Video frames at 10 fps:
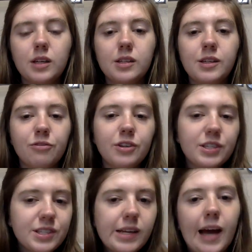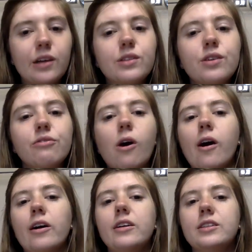different styles of
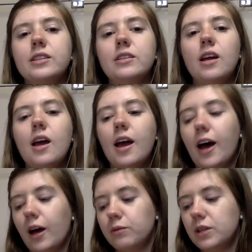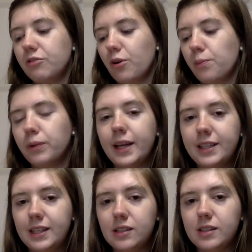art, different
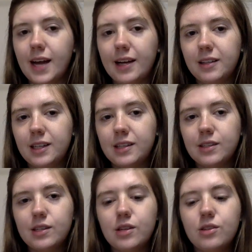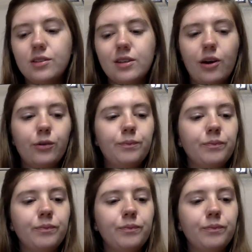blending techniques. So